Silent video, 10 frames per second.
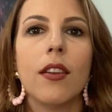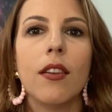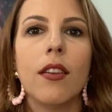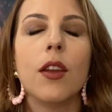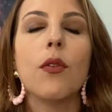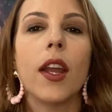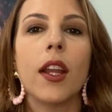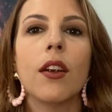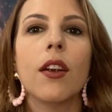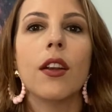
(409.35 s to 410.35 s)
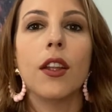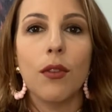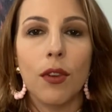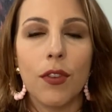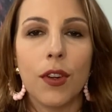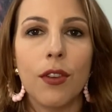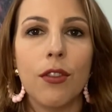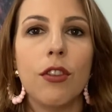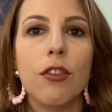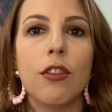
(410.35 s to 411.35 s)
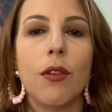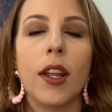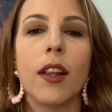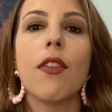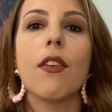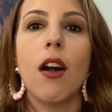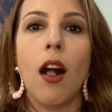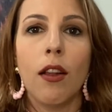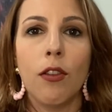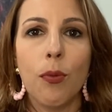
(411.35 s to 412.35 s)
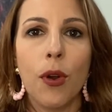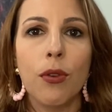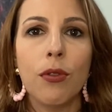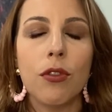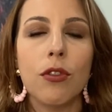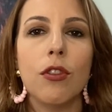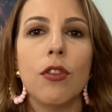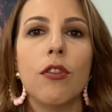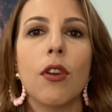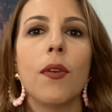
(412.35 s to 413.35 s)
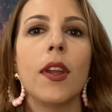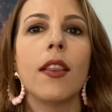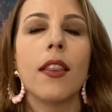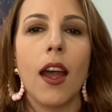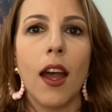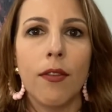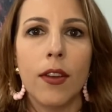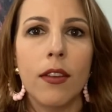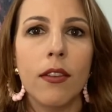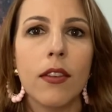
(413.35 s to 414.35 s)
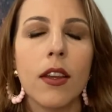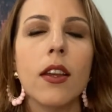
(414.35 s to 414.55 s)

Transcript: the greater universe. She's showing the cosmos, she's showing the heavens,